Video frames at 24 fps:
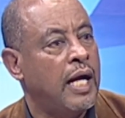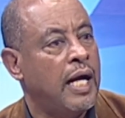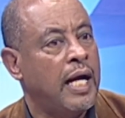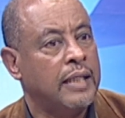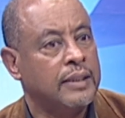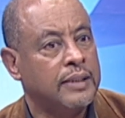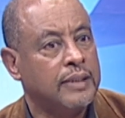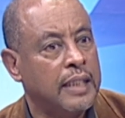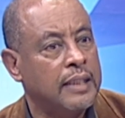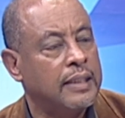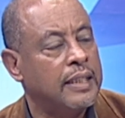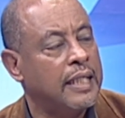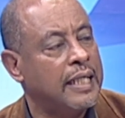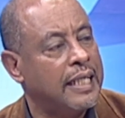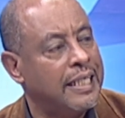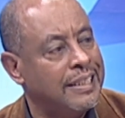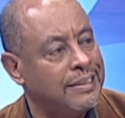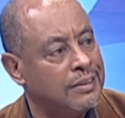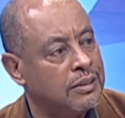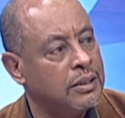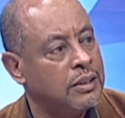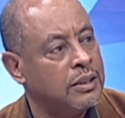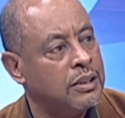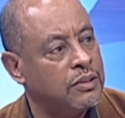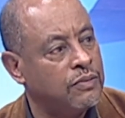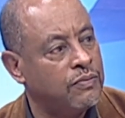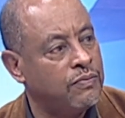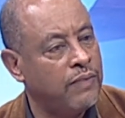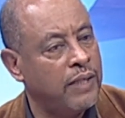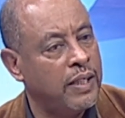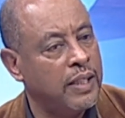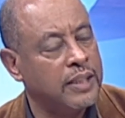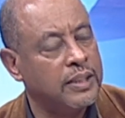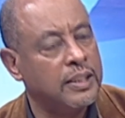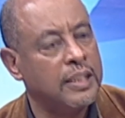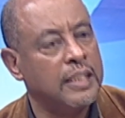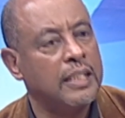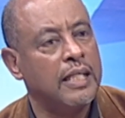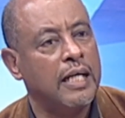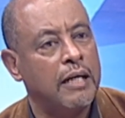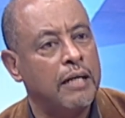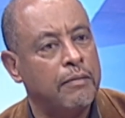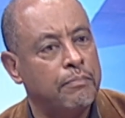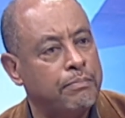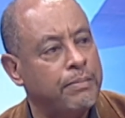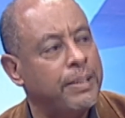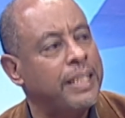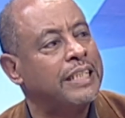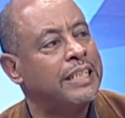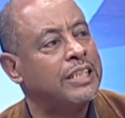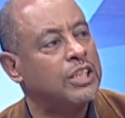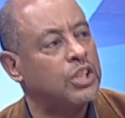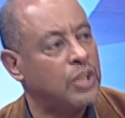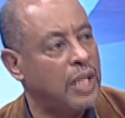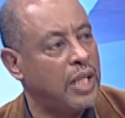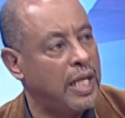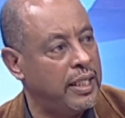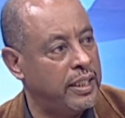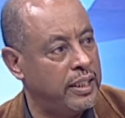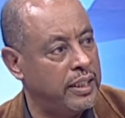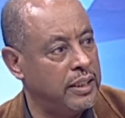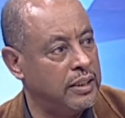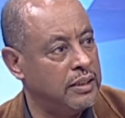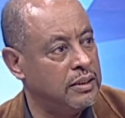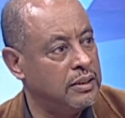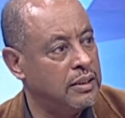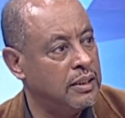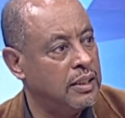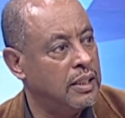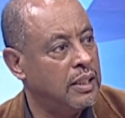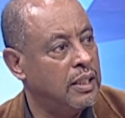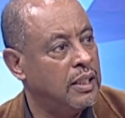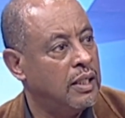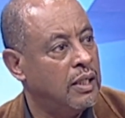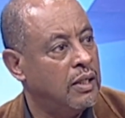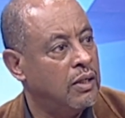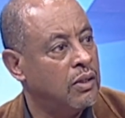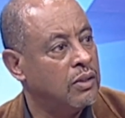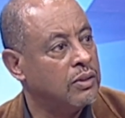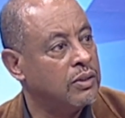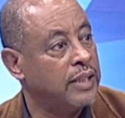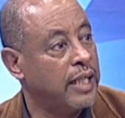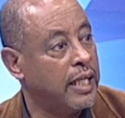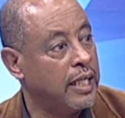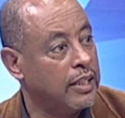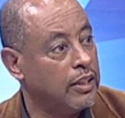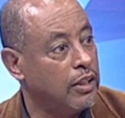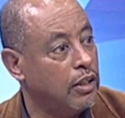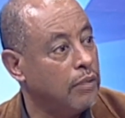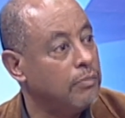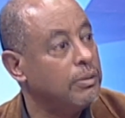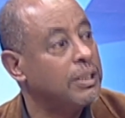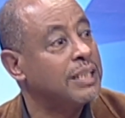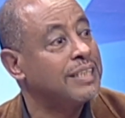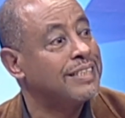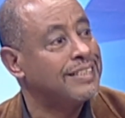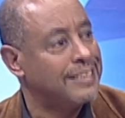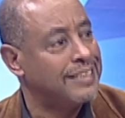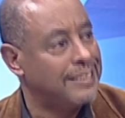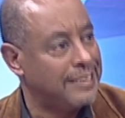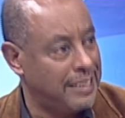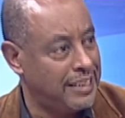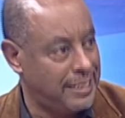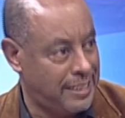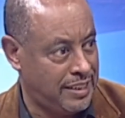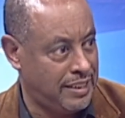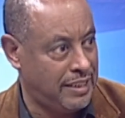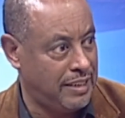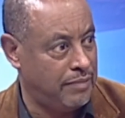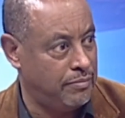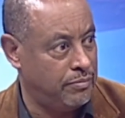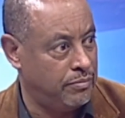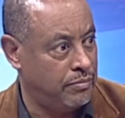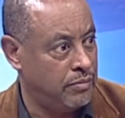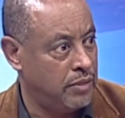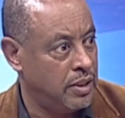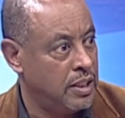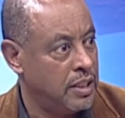I say the country is facing a big challenge on the economic system,